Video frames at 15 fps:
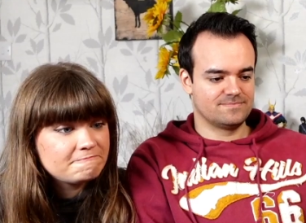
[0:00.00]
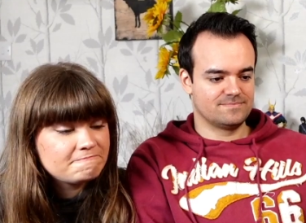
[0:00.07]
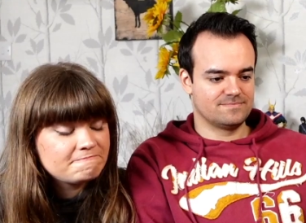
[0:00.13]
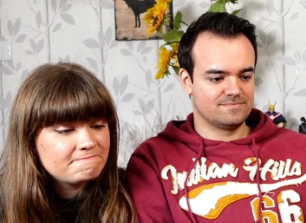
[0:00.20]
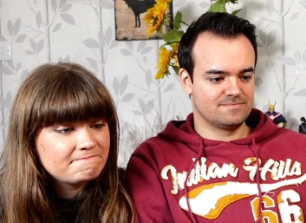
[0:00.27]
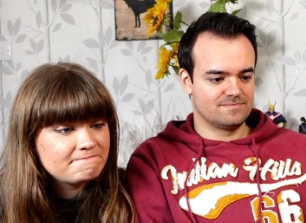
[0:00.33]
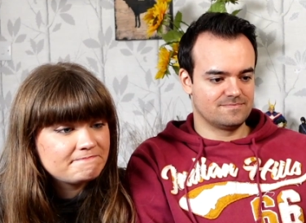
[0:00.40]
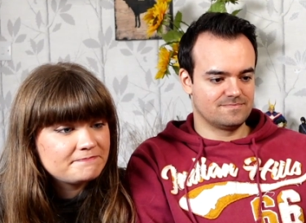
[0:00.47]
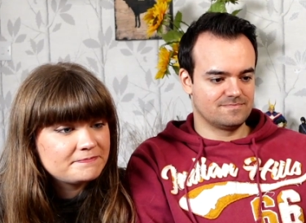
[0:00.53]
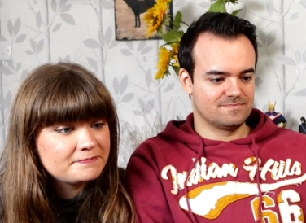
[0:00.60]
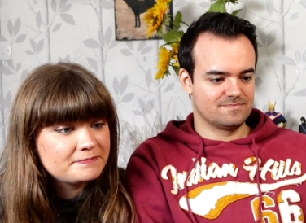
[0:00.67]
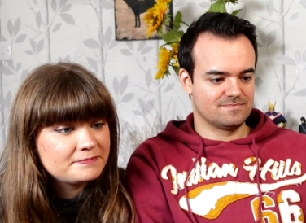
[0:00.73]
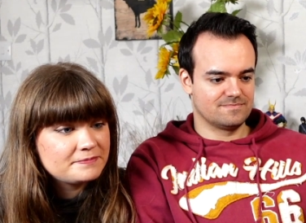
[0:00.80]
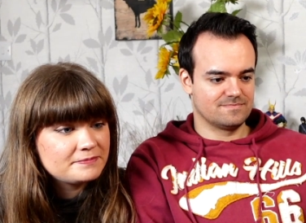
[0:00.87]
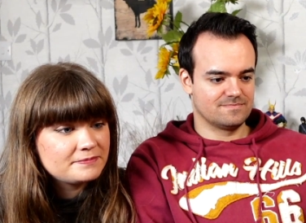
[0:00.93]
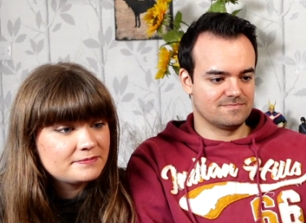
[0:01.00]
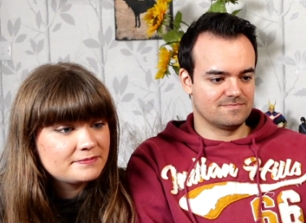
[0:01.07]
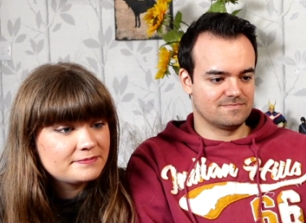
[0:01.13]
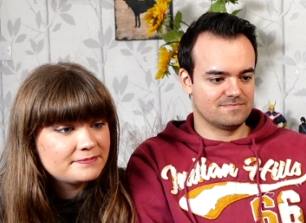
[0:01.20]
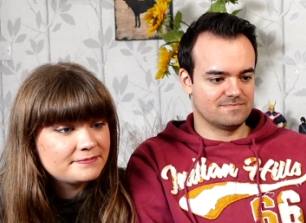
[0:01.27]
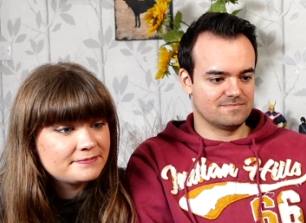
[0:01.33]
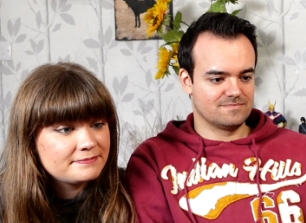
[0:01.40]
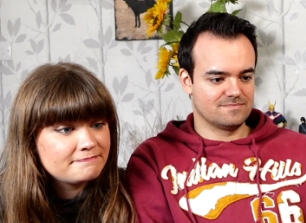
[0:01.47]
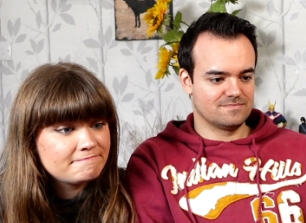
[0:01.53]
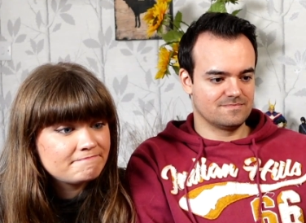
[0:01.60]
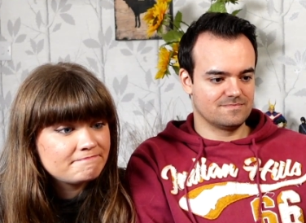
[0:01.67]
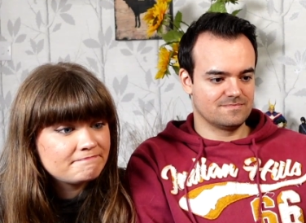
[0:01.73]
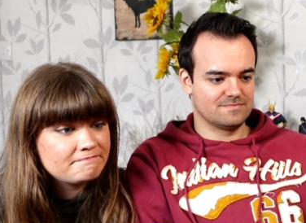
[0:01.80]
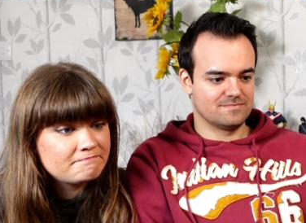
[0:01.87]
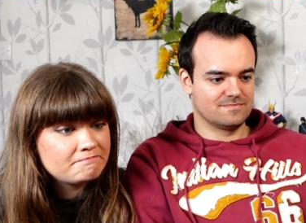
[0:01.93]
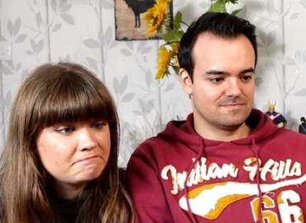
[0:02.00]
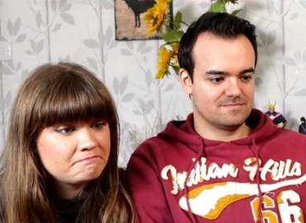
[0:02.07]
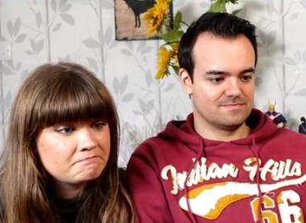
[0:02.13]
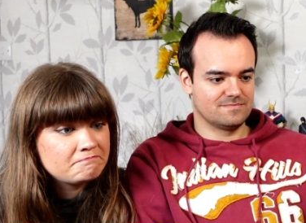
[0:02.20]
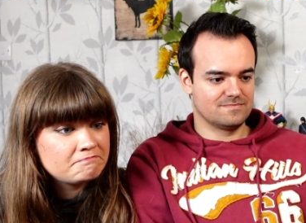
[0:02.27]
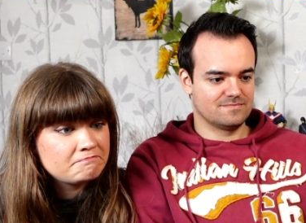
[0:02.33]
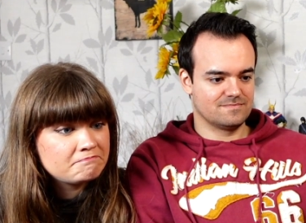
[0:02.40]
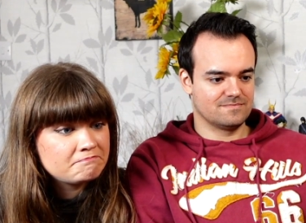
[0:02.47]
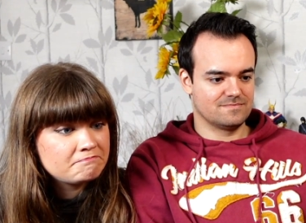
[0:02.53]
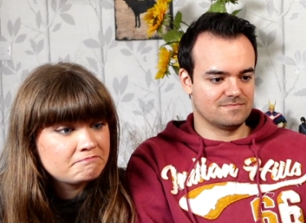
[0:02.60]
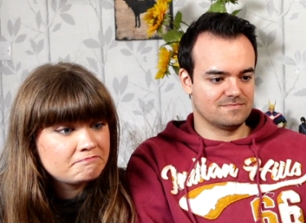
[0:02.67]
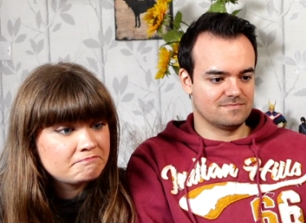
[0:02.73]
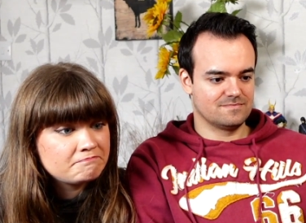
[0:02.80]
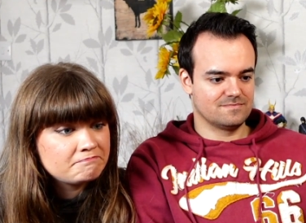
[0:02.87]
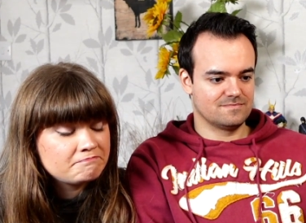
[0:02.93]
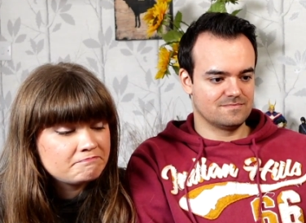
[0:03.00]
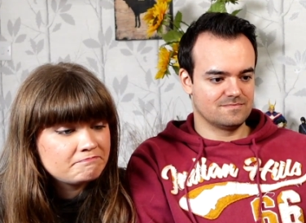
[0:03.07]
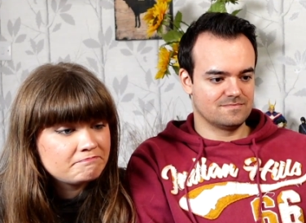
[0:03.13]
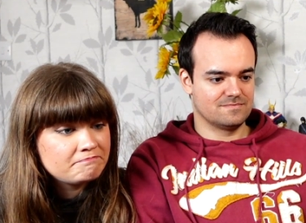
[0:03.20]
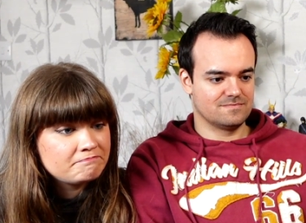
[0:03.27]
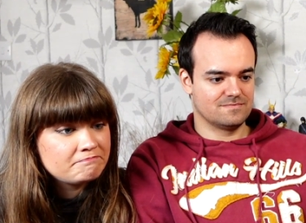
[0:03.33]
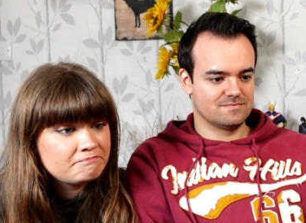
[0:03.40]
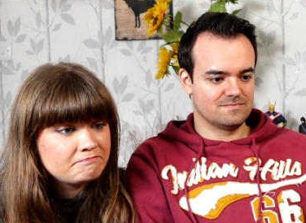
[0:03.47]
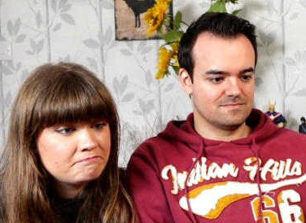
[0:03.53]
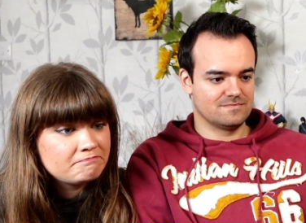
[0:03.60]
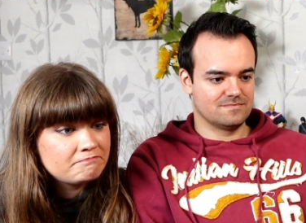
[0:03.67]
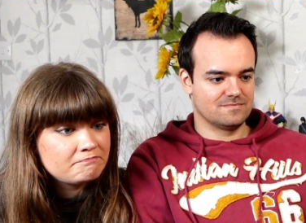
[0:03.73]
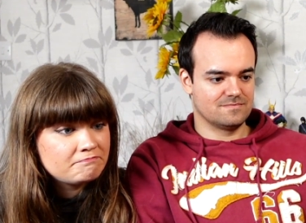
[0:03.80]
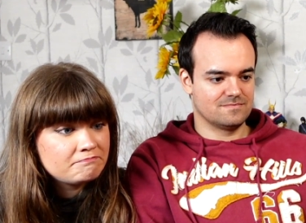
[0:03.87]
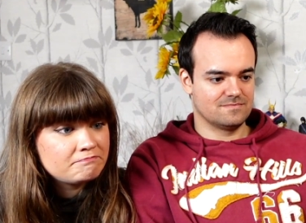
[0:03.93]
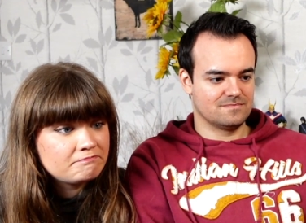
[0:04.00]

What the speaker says: Nothing is said.